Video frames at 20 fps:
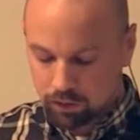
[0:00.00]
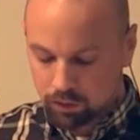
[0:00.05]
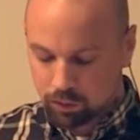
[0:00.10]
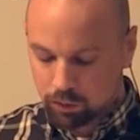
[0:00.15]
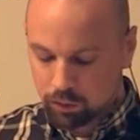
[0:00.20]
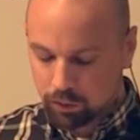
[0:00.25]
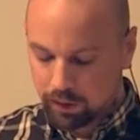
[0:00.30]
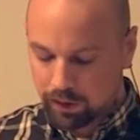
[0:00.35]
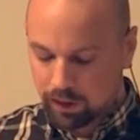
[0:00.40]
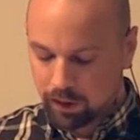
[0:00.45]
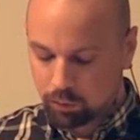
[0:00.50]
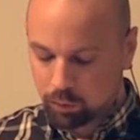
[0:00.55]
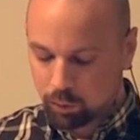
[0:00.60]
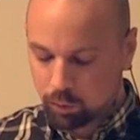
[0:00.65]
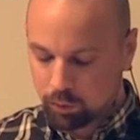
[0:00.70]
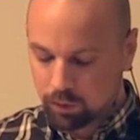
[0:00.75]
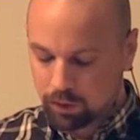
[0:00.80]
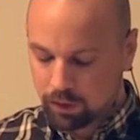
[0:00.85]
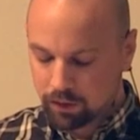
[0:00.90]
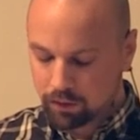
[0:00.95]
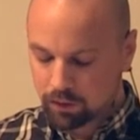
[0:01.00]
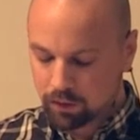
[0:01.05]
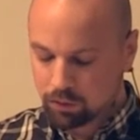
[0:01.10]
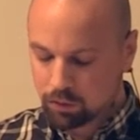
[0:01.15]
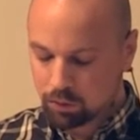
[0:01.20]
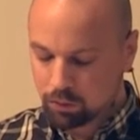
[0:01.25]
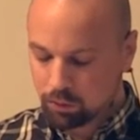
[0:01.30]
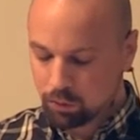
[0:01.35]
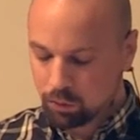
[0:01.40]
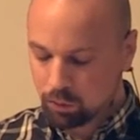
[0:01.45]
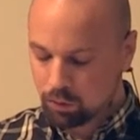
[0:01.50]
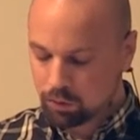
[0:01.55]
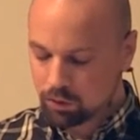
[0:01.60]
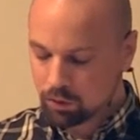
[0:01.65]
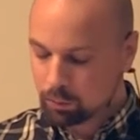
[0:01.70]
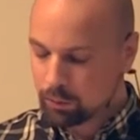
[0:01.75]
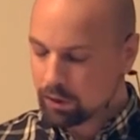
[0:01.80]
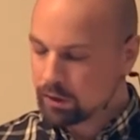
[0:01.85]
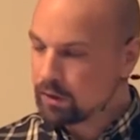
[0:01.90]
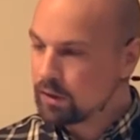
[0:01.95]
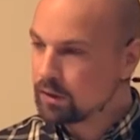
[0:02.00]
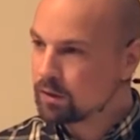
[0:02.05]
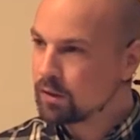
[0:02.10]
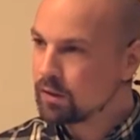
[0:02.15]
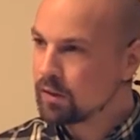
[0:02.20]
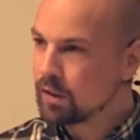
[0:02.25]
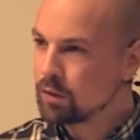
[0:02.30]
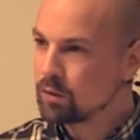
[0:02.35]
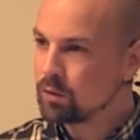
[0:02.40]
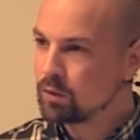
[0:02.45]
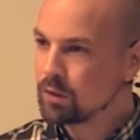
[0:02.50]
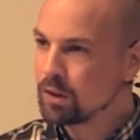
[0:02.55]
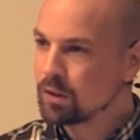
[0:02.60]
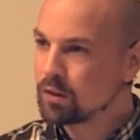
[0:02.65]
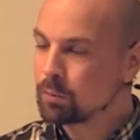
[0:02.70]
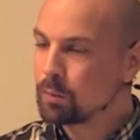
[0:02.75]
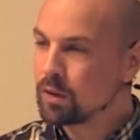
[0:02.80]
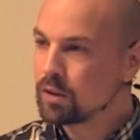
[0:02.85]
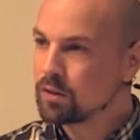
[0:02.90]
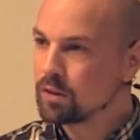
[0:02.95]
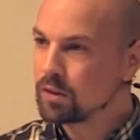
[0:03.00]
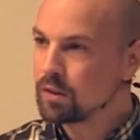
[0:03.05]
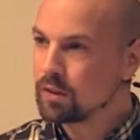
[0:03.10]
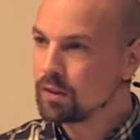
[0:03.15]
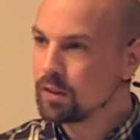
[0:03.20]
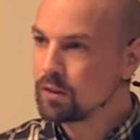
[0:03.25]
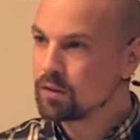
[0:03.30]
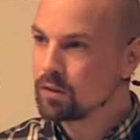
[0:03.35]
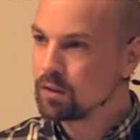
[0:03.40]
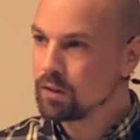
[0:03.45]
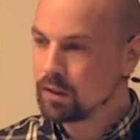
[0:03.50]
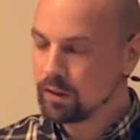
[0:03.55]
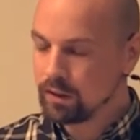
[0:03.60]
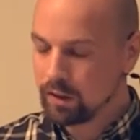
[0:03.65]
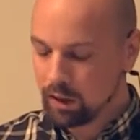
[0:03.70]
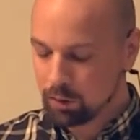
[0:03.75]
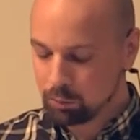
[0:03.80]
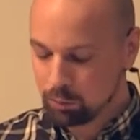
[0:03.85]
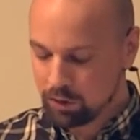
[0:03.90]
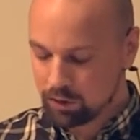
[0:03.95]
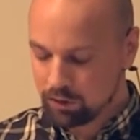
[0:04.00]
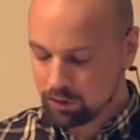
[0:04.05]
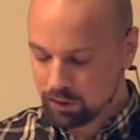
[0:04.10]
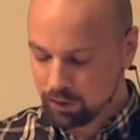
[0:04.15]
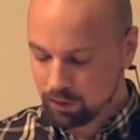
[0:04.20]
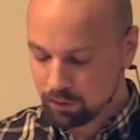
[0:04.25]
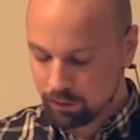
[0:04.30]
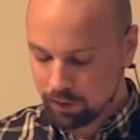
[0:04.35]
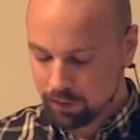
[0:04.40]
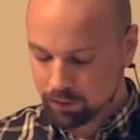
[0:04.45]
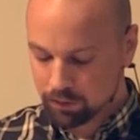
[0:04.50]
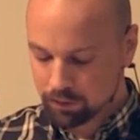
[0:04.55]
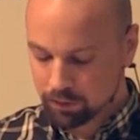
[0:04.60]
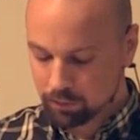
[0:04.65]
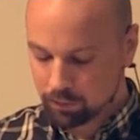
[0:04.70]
Today we will listen to talks by international specialists in ME CFS.